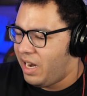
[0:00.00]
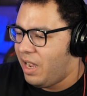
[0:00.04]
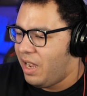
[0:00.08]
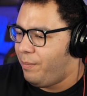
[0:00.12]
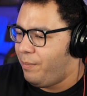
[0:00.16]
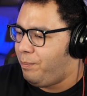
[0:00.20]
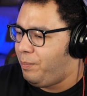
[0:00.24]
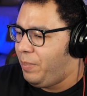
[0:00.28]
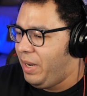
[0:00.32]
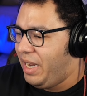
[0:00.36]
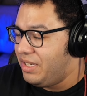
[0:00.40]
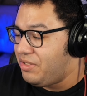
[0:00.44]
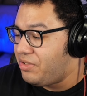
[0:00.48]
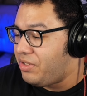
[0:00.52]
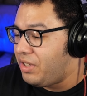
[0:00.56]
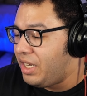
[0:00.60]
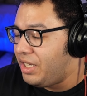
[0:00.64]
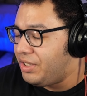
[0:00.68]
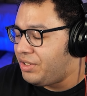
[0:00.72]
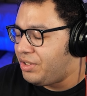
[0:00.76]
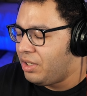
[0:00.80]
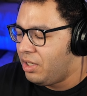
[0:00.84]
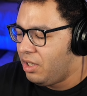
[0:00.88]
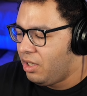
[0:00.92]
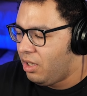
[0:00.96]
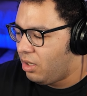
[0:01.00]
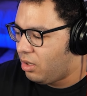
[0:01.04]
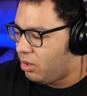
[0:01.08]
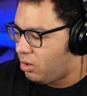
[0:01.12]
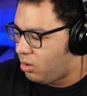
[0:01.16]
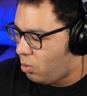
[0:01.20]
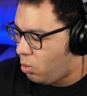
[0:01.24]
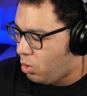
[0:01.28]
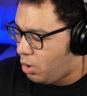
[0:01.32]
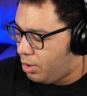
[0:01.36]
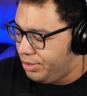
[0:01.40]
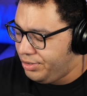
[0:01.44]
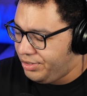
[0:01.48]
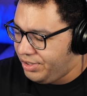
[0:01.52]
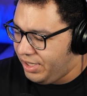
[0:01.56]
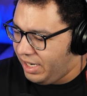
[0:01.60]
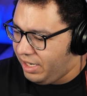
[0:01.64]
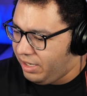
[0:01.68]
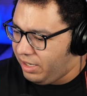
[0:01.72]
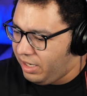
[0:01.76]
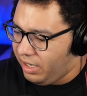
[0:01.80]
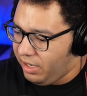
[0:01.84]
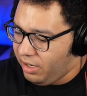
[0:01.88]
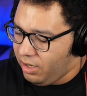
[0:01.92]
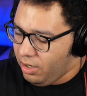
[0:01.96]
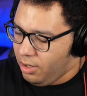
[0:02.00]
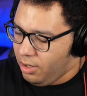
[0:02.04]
out of business, the world's ending,